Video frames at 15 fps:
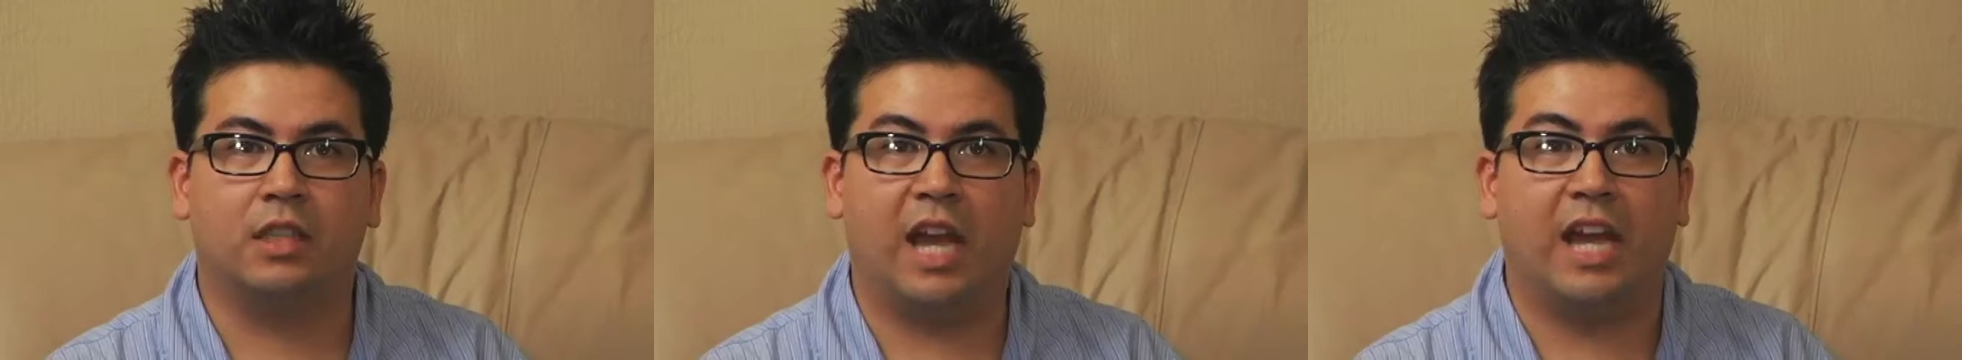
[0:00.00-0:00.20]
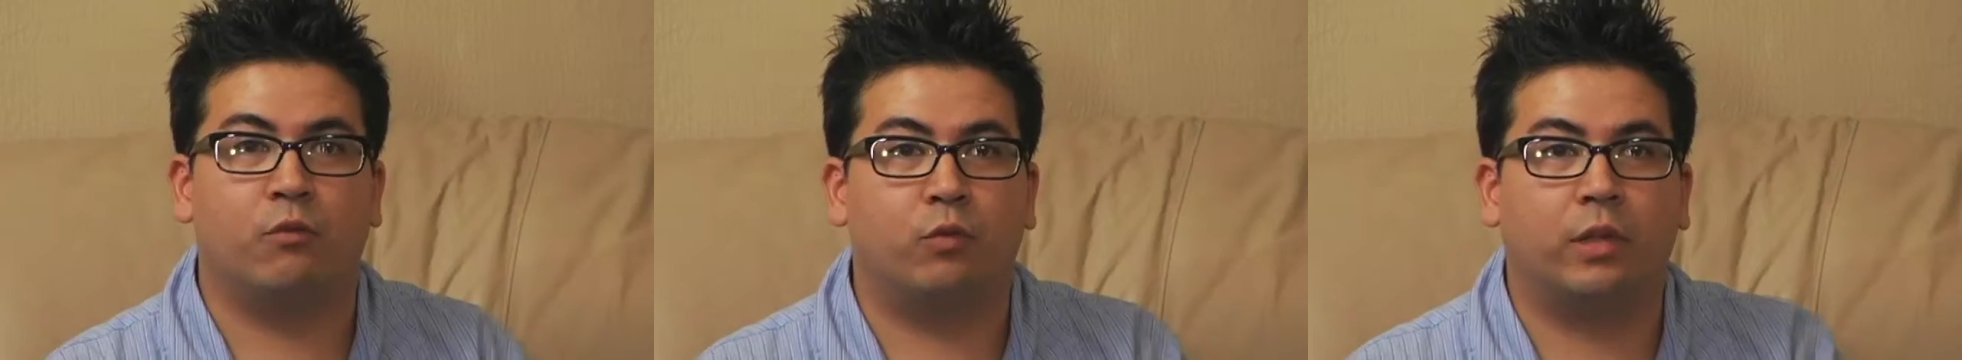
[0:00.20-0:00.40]

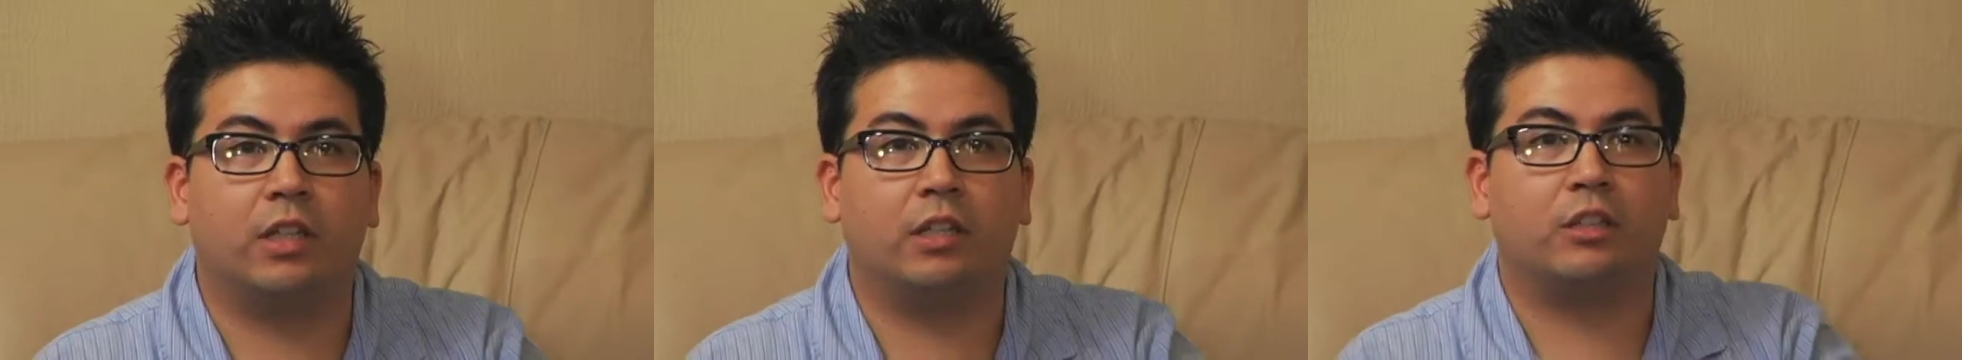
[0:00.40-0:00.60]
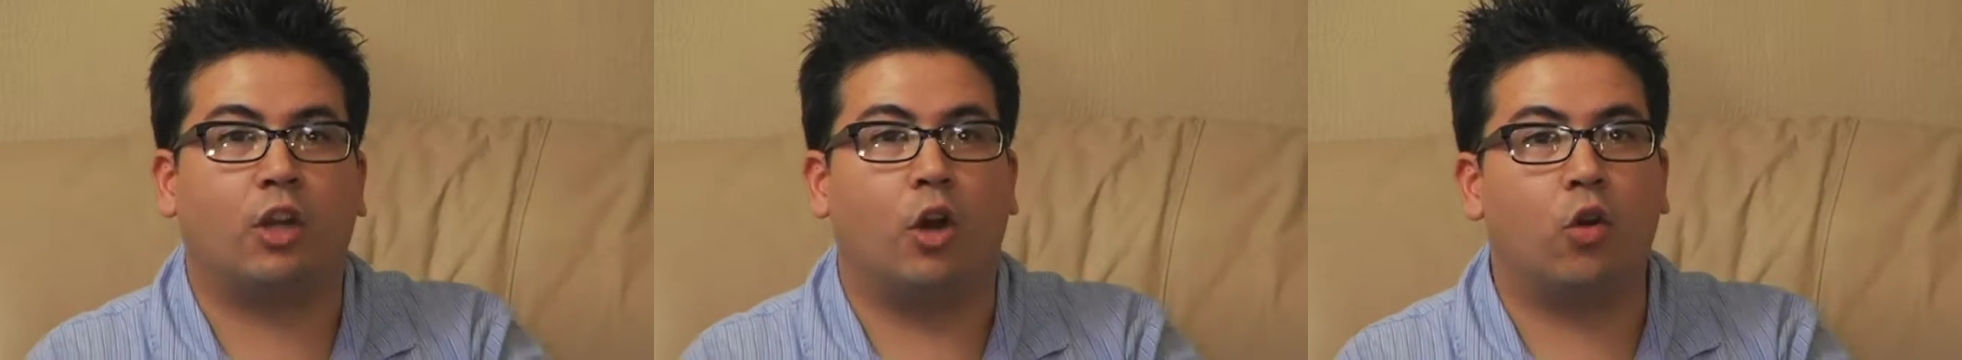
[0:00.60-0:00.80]
And
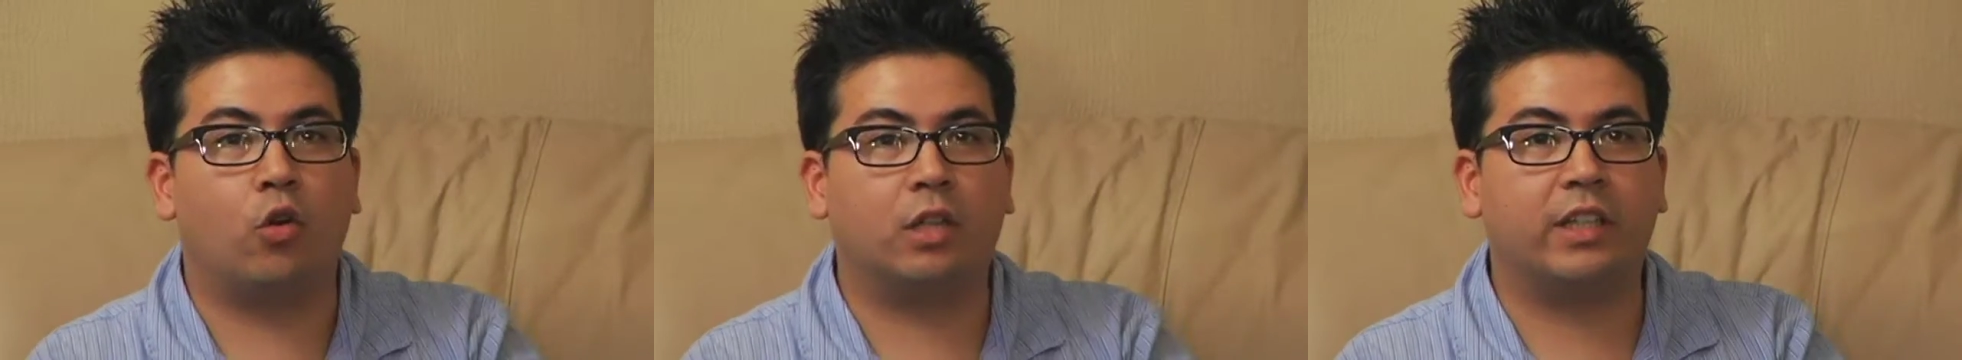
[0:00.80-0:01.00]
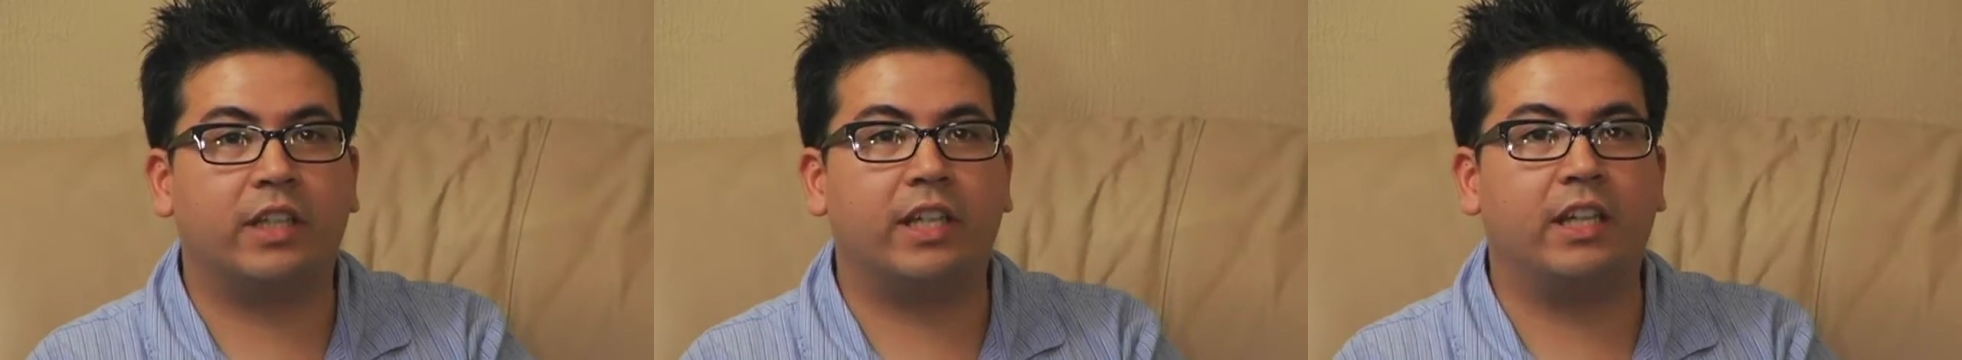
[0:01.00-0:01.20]
we'll
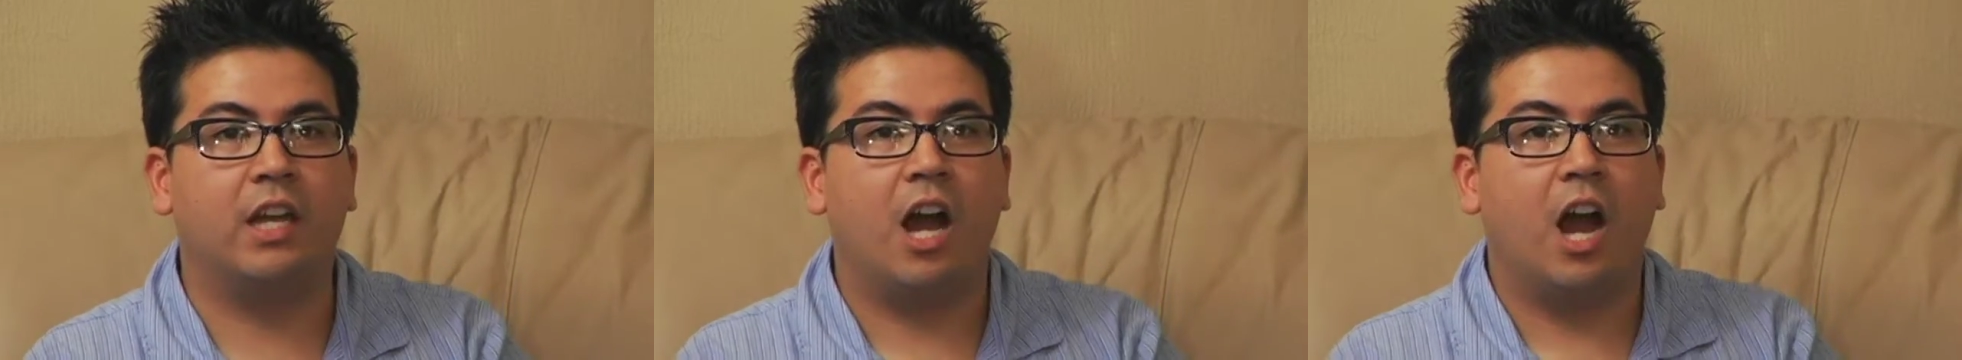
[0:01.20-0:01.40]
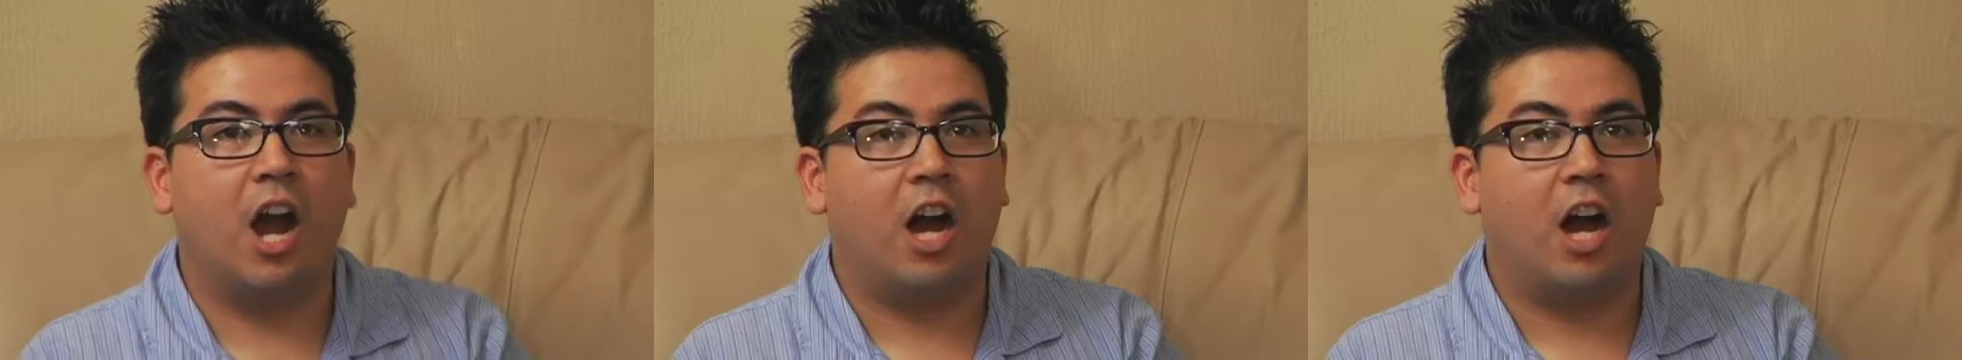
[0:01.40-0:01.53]
totally